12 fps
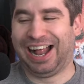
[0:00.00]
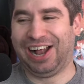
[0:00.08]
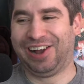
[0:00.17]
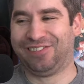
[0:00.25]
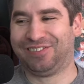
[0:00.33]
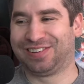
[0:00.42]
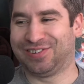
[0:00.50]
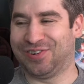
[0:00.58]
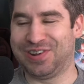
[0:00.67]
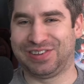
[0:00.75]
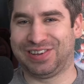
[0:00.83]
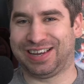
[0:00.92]
um, so
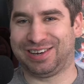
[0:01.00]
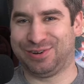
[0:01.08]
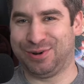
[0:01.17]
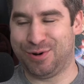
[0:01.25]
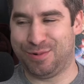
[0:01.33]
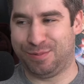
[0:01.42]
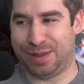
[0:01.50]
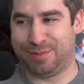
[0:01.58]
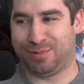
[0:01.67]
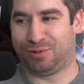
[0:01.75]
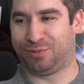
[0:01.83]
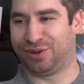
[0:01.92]
he's got two
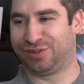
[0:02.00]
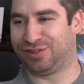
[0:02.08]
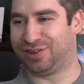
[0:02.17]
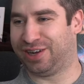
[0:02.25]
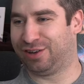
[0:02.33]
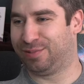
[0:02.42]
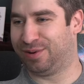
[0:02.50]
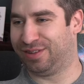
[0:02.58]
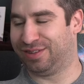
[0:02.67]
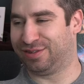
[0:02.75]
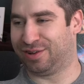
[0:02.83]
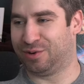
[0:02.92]
people, Melissa Lantsman
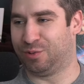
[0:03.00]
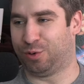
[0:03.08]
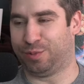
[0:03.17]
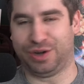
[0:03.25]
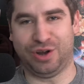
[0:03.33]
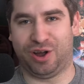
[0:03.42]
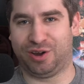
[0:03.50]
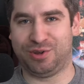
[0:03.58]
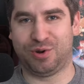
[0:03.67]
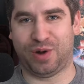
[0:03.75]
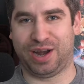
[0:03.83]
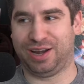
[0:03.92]
and this other woman,
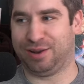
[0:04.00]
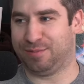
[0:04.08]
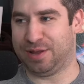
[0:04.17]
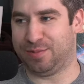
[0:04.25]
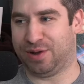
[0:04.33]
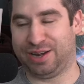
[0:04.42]
non-Ukrainian people.